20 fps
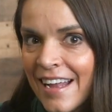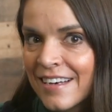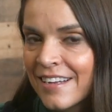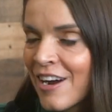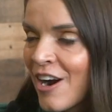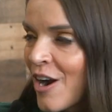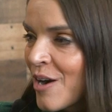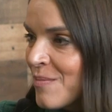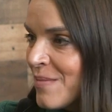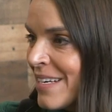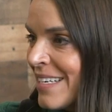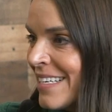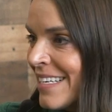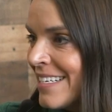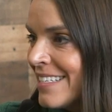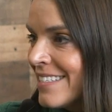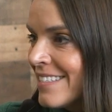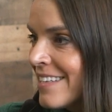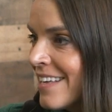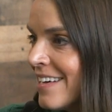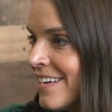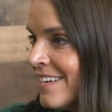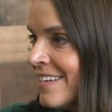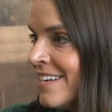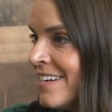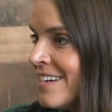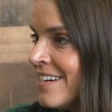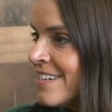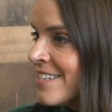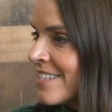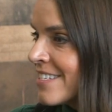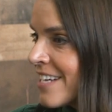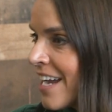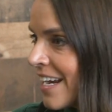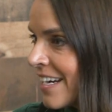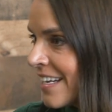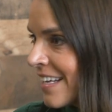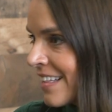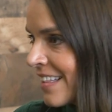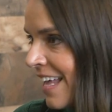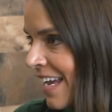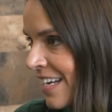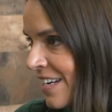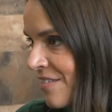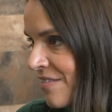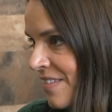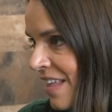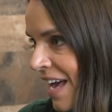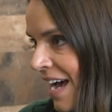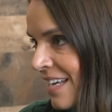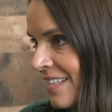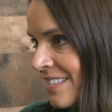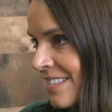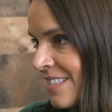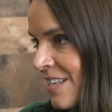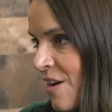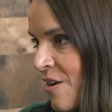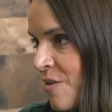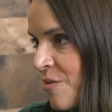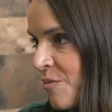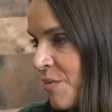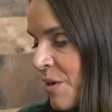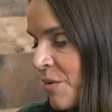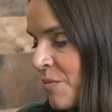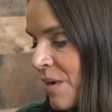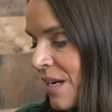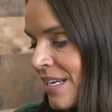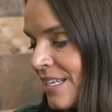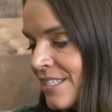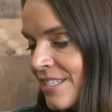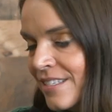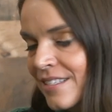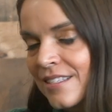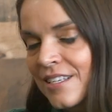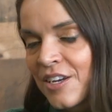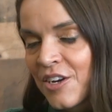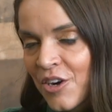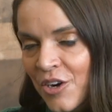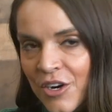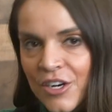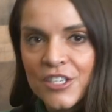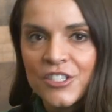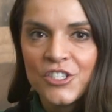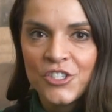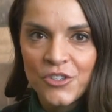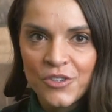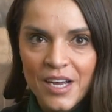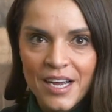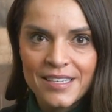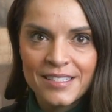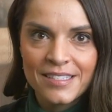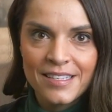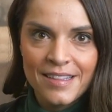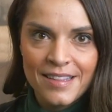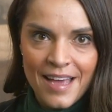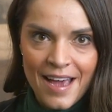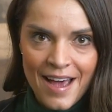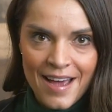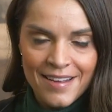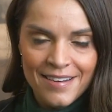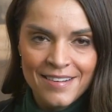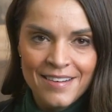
And Carmen is a shining light of that. So we want to just encourage you guys in that.